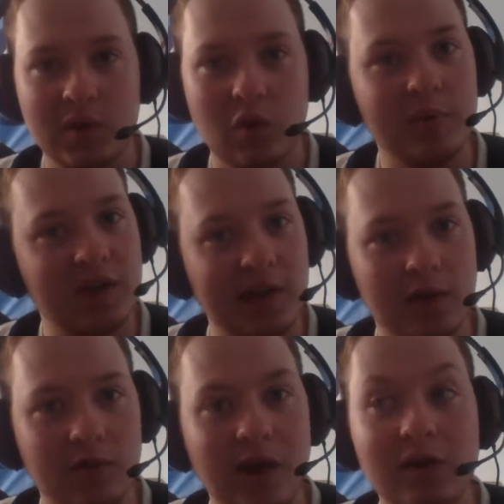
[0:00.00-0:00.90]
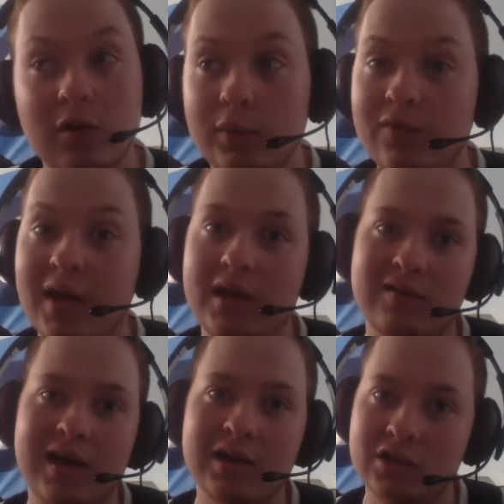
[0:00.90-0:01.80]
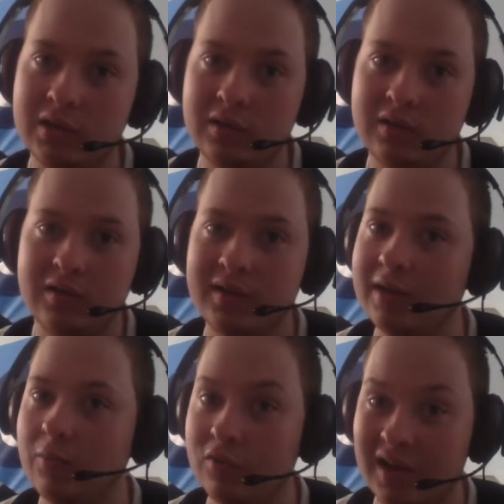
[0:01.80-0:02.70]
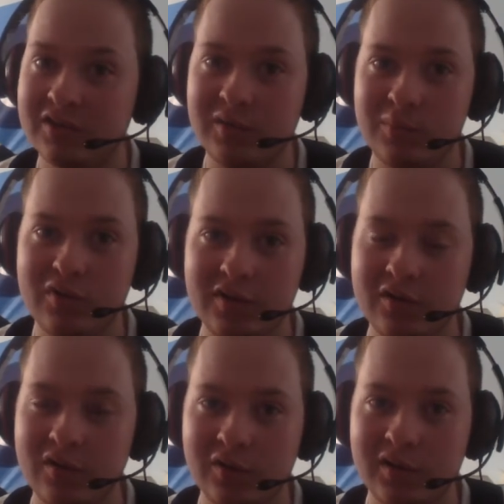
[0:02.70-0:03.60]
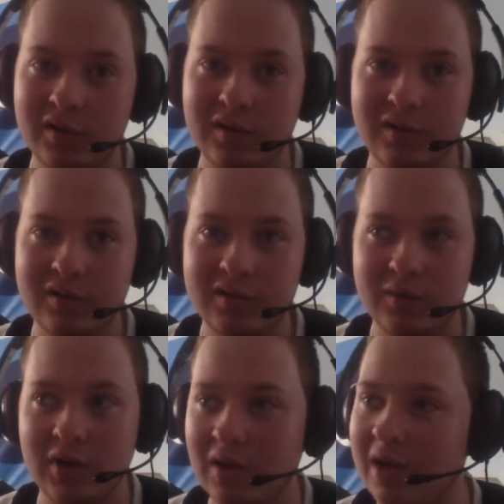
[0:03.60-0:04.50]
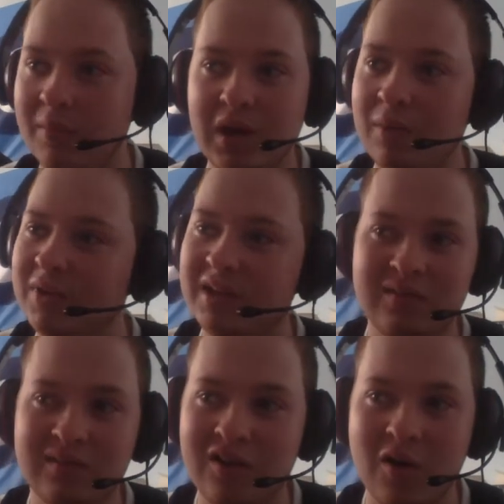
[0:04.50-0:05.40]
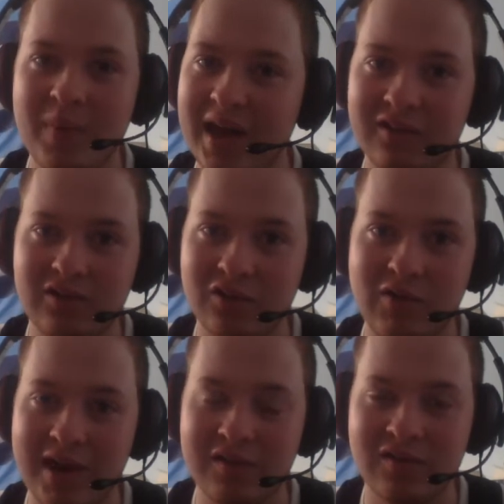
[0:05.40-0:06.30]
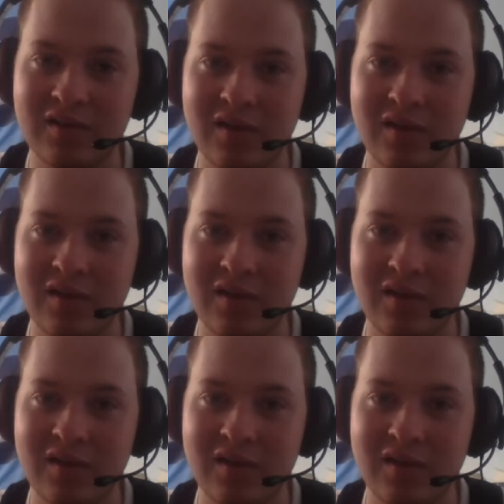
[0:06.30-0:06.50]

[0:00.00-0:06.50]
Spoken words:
Obertan on the right, who in fairness today was actually pretty good. To be honest, compared to the rest.